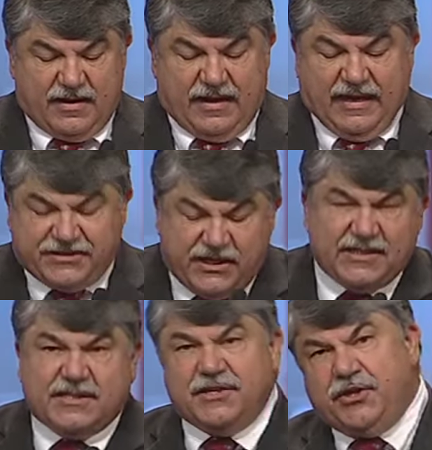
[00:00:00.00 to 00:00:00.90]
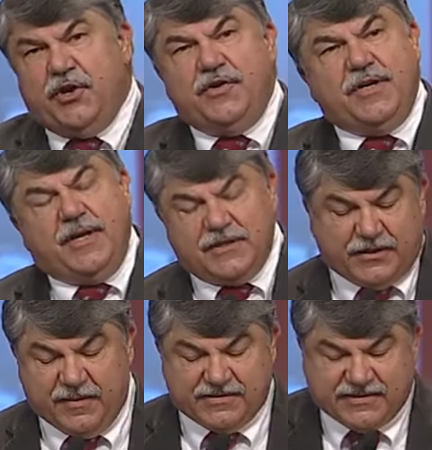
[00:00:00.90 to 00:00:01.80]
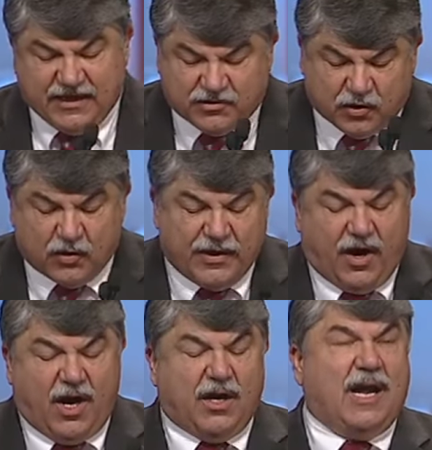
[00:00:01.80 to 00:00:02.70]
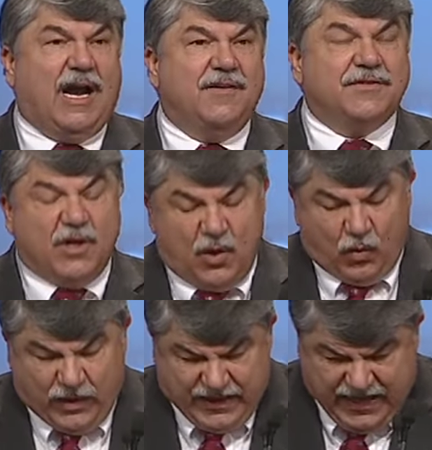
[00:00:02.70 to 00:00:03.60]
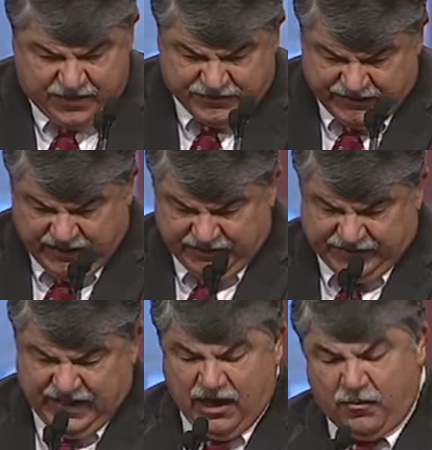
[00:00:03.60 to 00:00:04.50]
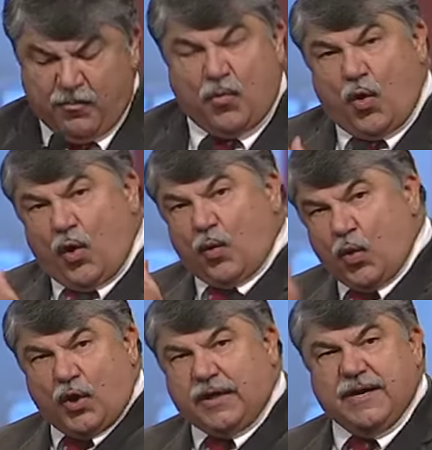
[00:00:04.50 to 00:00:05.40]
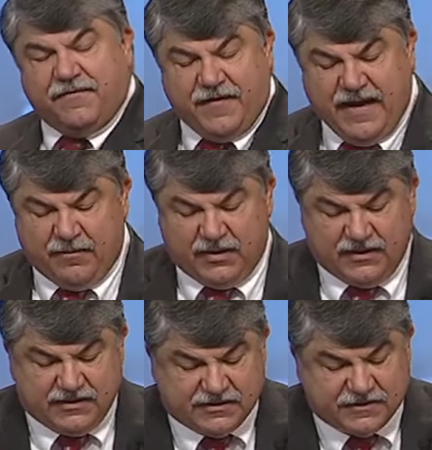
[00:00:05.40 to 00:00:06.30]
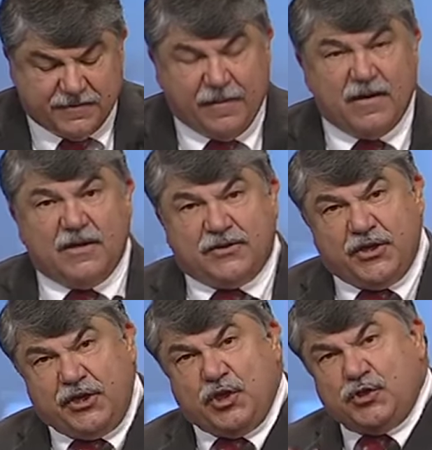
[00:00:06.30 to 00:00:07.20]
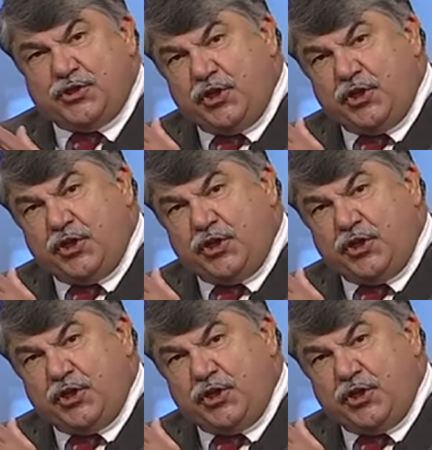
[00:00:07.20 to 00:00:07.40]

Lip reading: And just as unionism is central in our lives, we aim to help more working families, to use